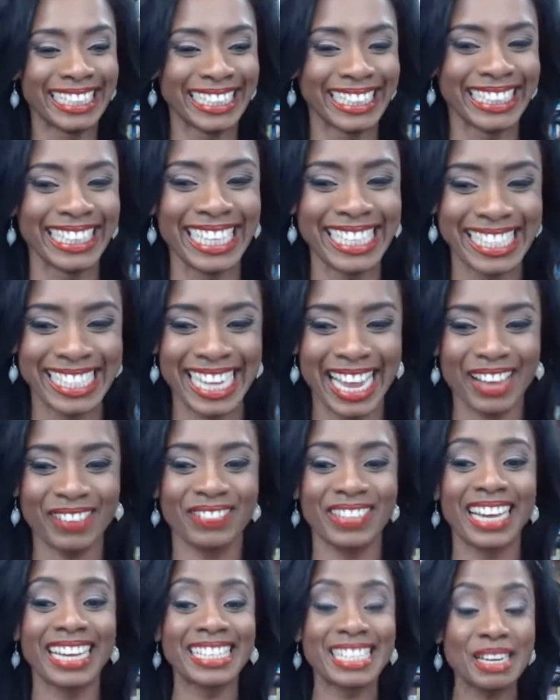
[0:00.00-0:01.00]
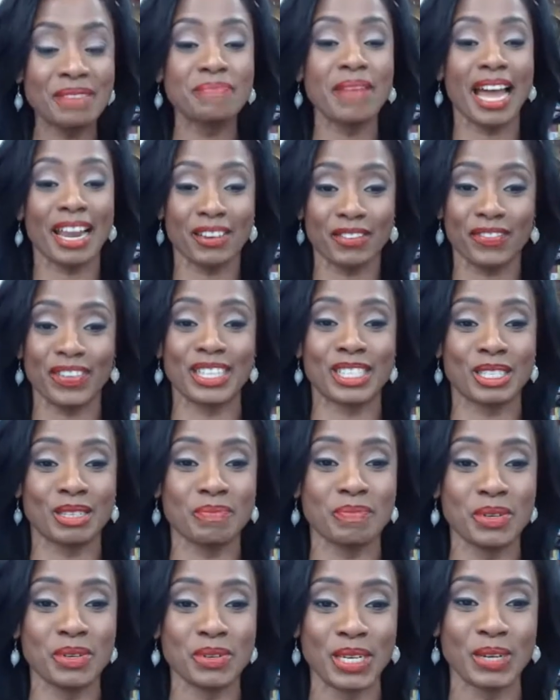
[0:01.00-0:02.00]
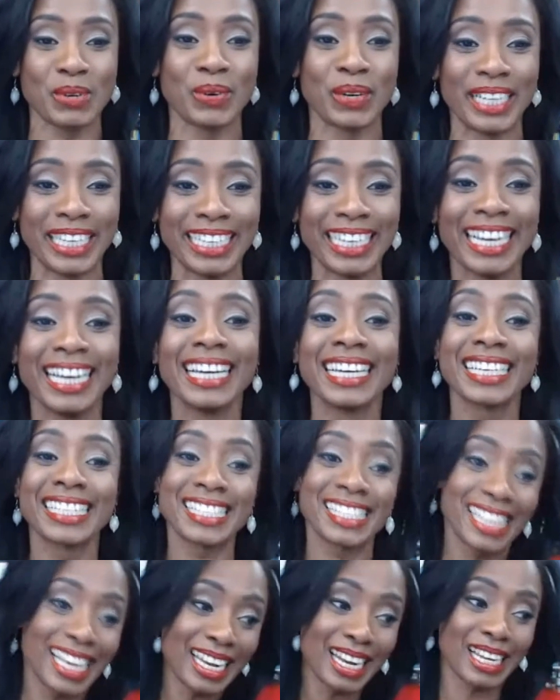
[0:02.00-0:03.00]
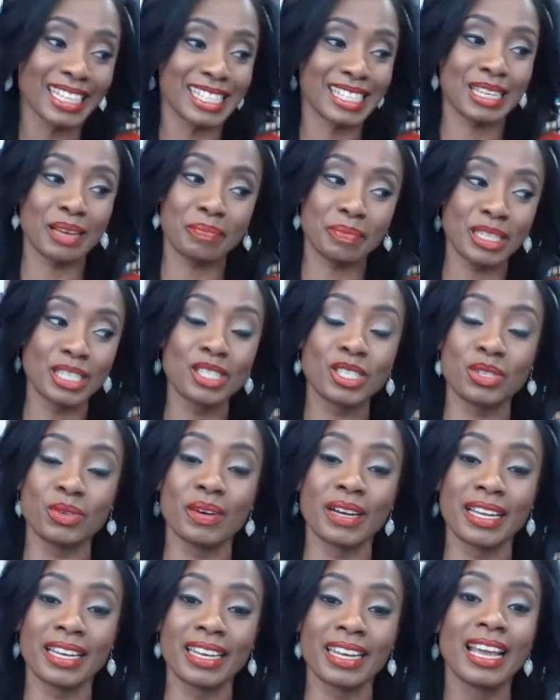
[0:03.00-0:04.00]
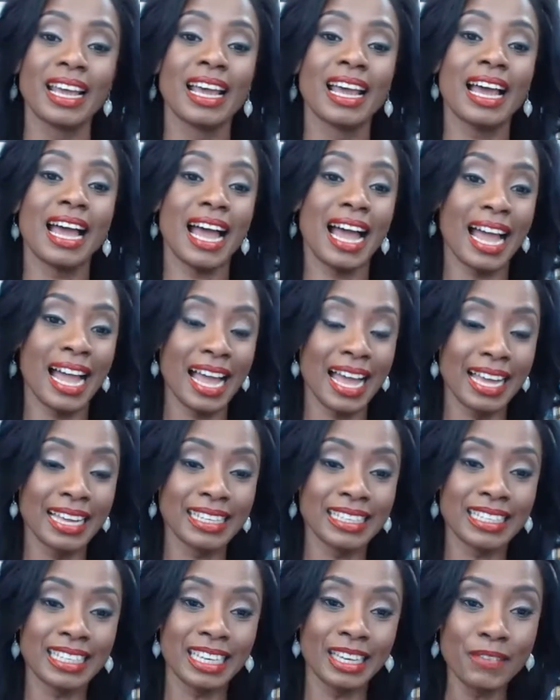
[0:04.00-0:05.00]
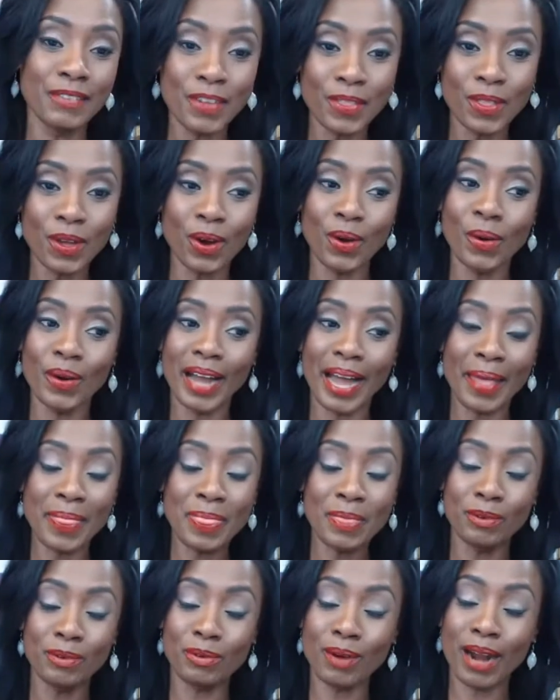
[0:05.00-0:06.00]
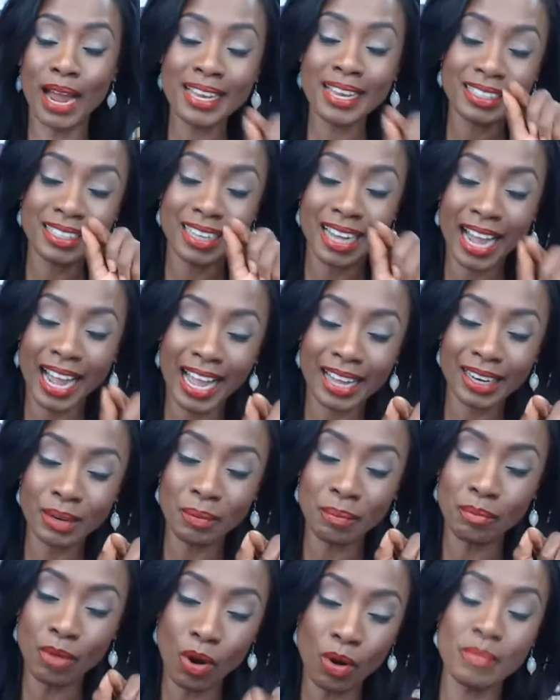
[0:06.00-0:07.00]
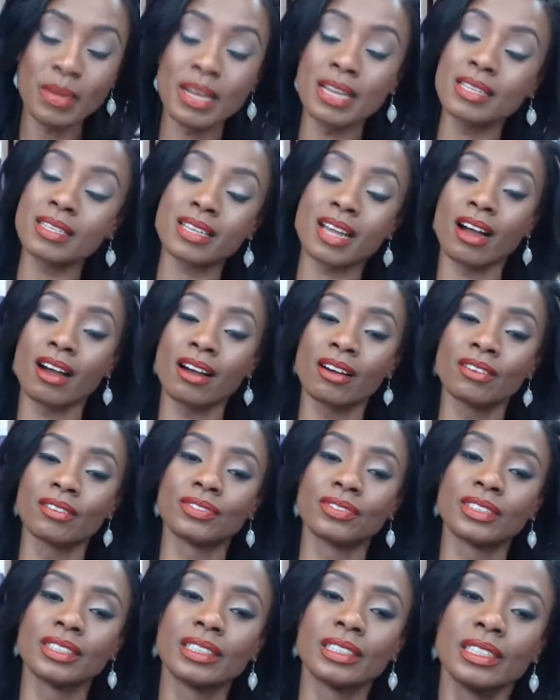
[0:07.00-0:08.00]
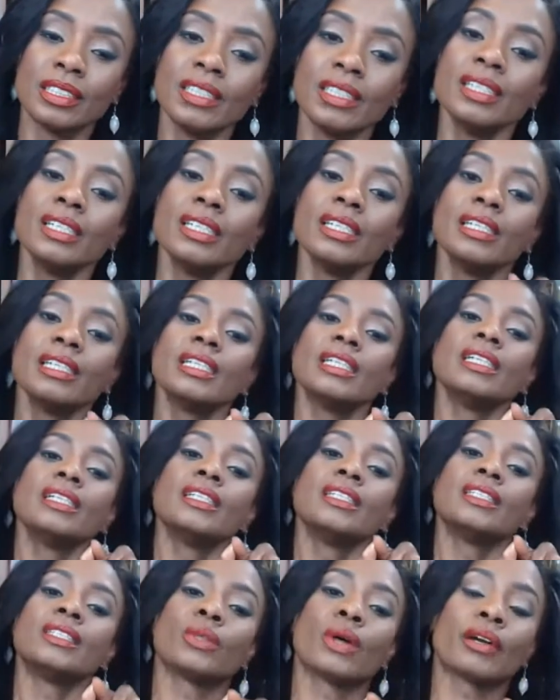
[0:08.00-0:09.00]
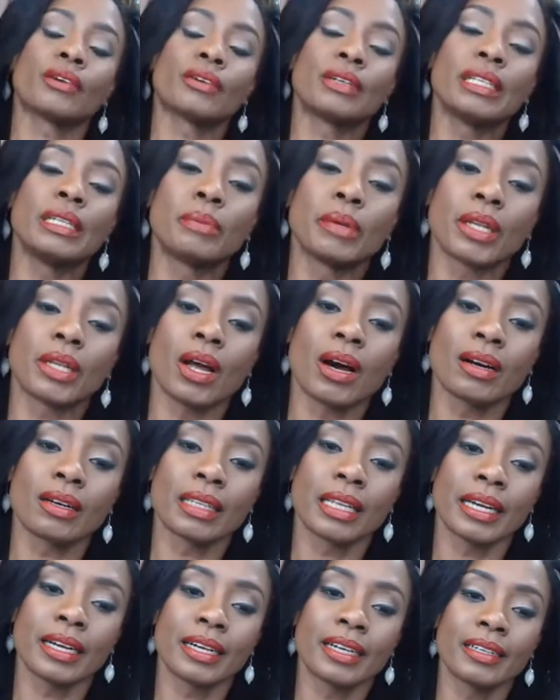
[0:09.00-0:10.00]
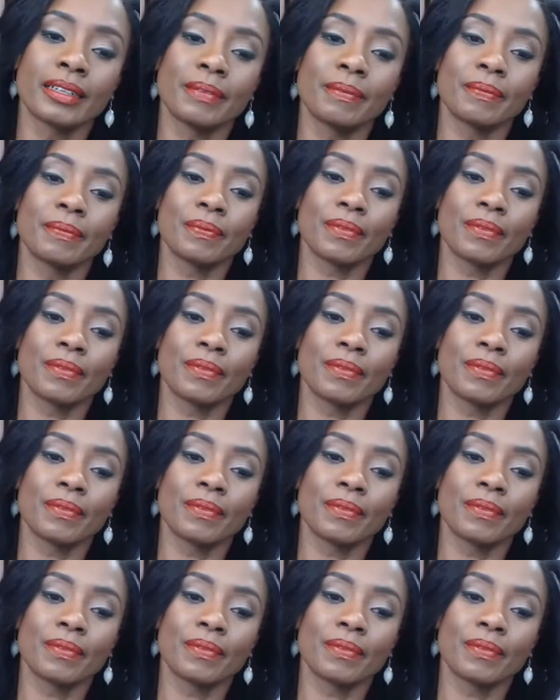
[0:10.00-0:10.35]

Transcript: yes, Daphne, I did manifest the beauty queen because then I stepped into it. And even though, right, I had a moment of, do I really belong there?